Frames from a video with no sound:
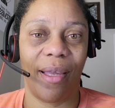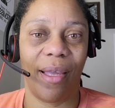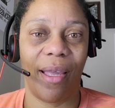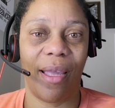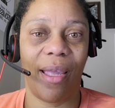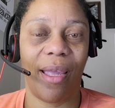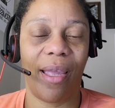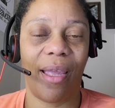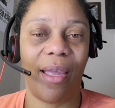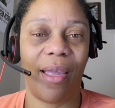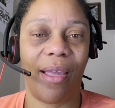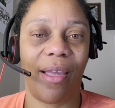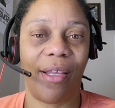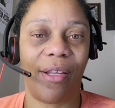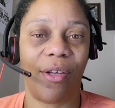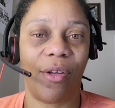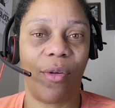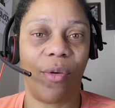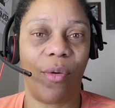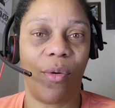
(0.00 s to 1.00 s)

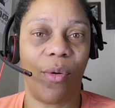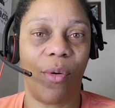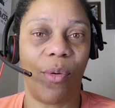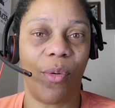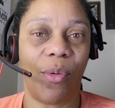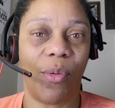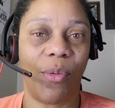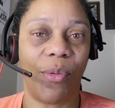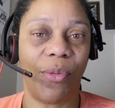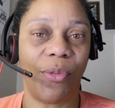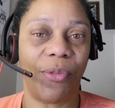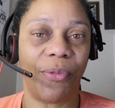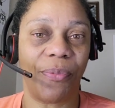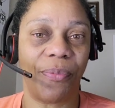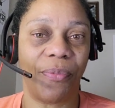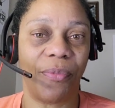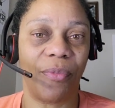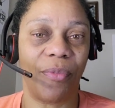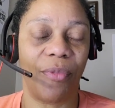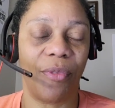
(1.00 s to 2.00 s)
And hold.
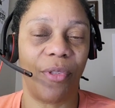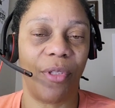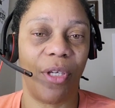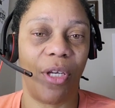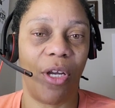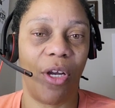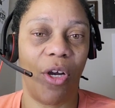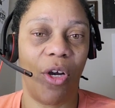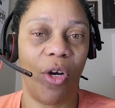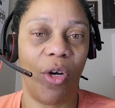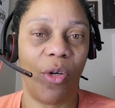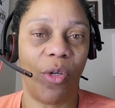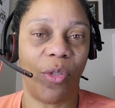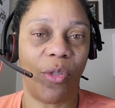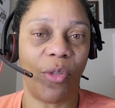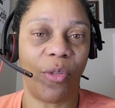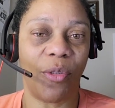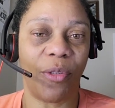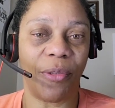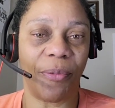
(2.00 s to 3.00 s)

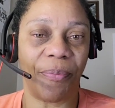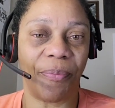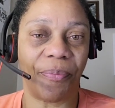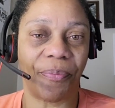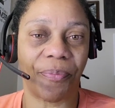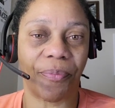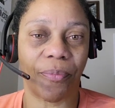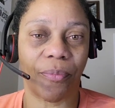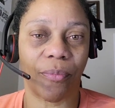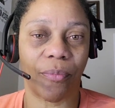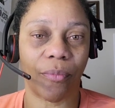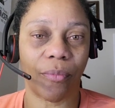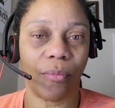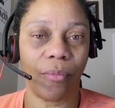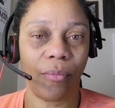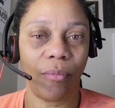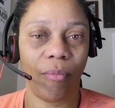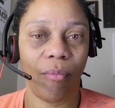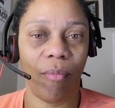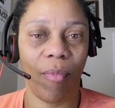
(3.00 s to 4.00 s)
Hold.
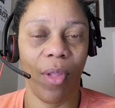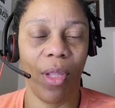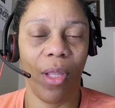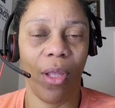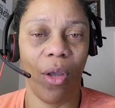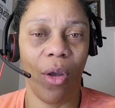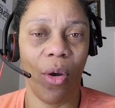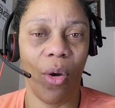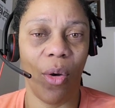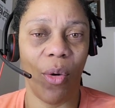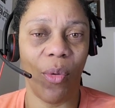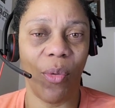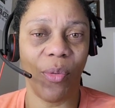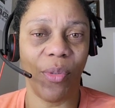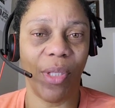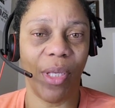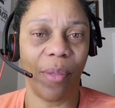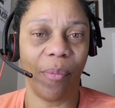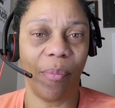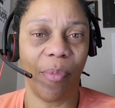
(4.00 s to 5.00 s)
Hold
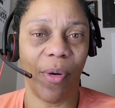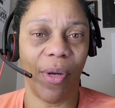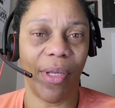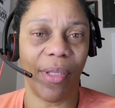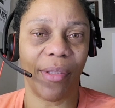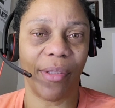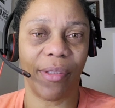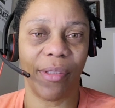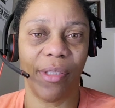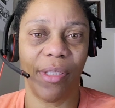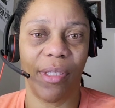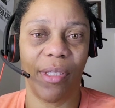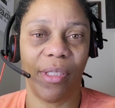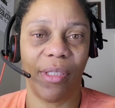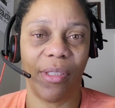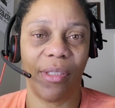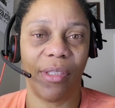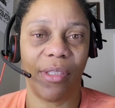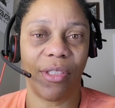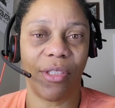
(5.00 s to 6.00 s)
that breath.
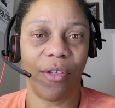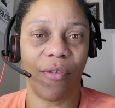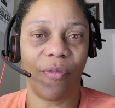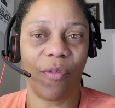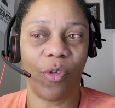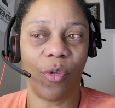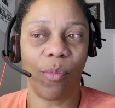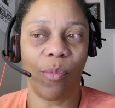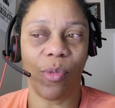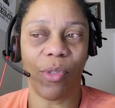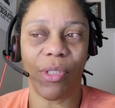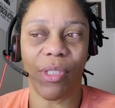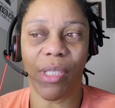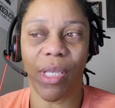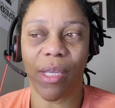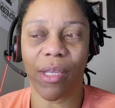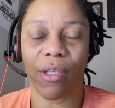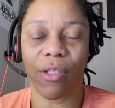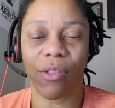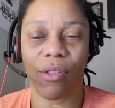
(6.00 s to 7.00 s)
Just a few more
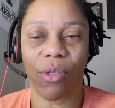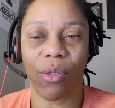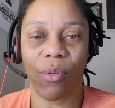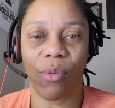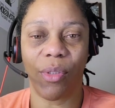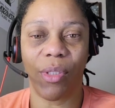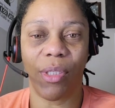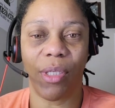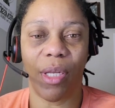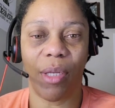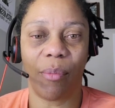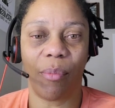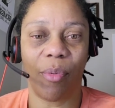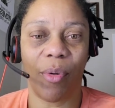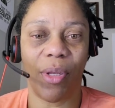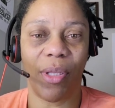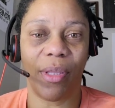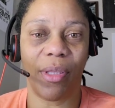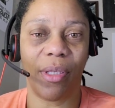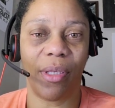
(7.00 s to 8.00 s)
seconds holding that
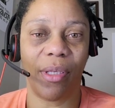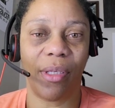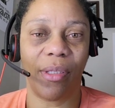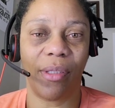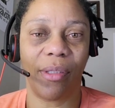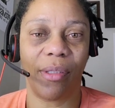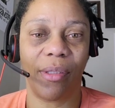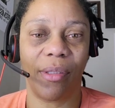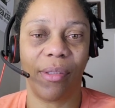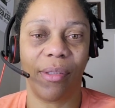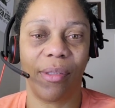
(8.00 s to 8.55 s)
breath in.